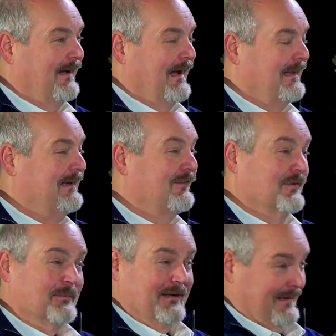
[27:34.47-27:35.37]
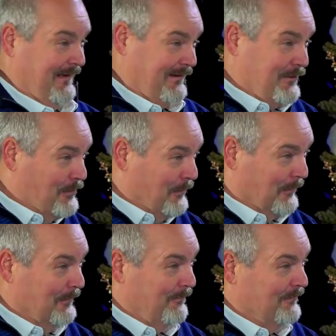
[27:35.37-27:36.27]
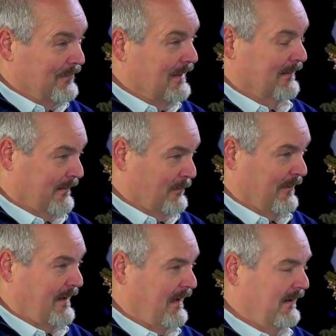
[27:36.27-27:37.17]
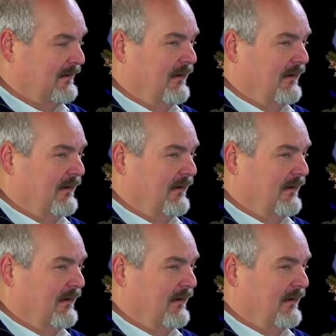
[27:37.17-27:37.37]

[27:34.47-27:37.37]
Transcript: I need somebody like you dealing with that.